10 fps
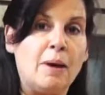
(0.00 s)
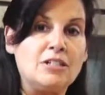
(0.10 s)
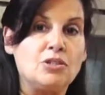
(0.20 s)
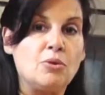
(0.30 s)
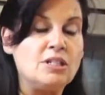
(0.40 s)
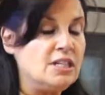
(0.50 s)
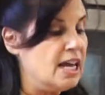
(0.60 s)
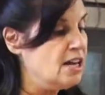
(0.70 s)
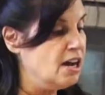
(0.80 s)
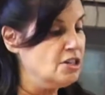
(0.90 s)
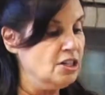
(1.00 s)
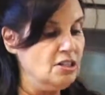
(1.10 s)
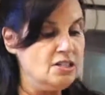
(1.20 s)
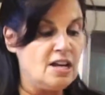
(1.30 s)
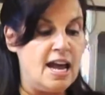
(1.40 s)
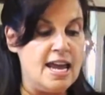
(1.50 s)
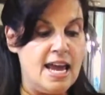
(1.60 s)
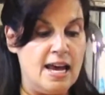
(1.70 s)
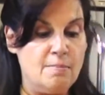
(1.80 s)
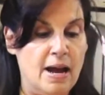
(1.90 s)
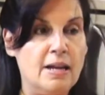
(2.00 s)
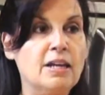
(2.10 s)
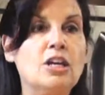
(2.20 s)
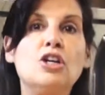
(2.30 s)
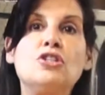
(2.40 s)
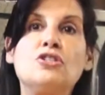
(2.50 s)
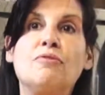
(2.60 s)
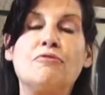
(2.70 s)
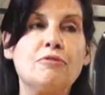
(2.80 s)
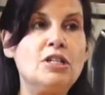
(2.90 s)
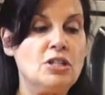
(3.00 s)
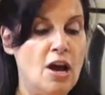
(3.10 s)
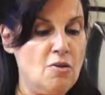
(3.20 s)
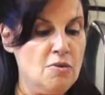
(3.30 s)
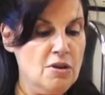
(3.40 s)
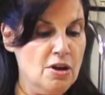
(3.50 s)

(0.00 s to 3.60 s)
my sauteed onions, I add my sofrito